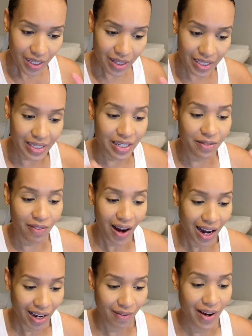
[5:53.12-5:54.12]
the
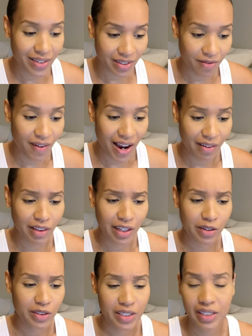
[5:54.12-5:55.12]
d5 has the five
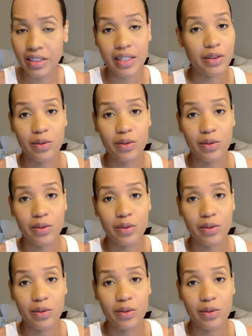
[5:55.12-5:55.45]
layers and the